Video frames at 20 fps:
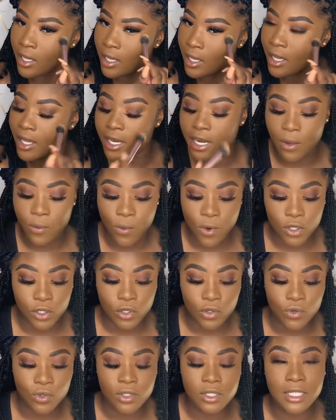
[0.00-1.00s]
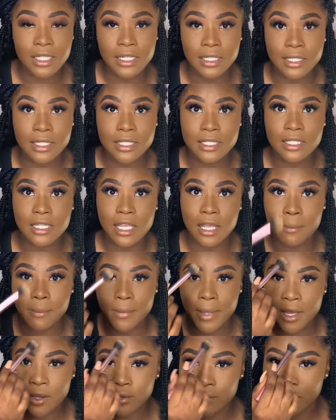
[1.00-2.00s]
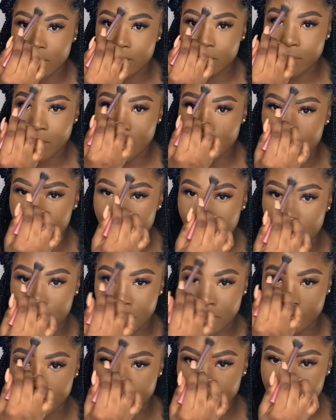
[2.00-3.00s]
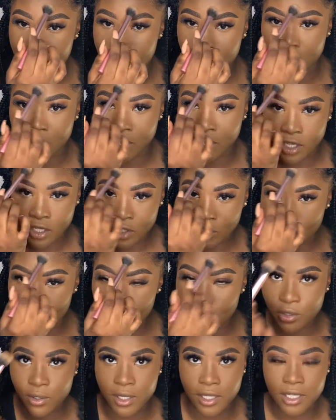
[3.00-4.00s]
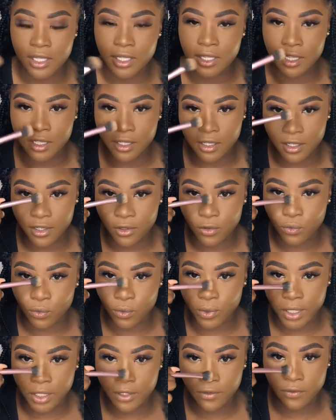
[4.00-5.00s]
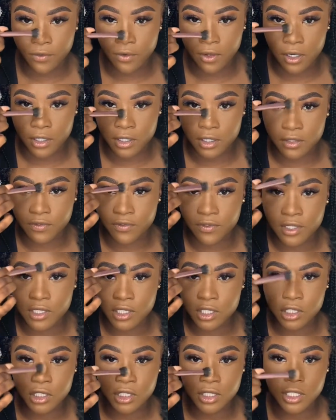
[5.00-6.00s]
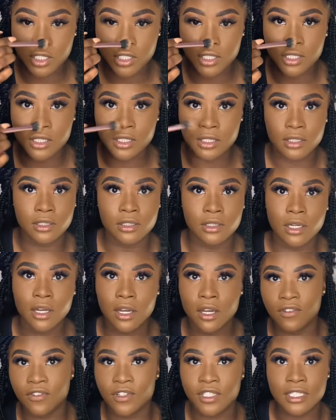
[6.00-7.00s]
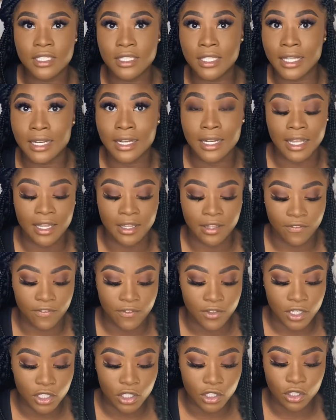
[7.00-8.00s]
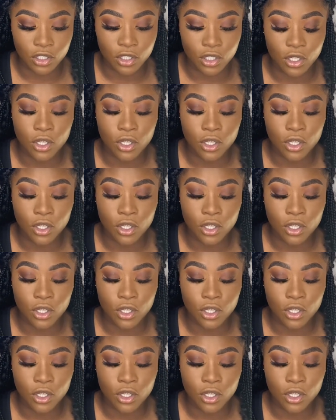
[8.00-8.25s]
and I want to use the least amount of product on my face just so I can get a really flawless finish and still of a skin-like finish.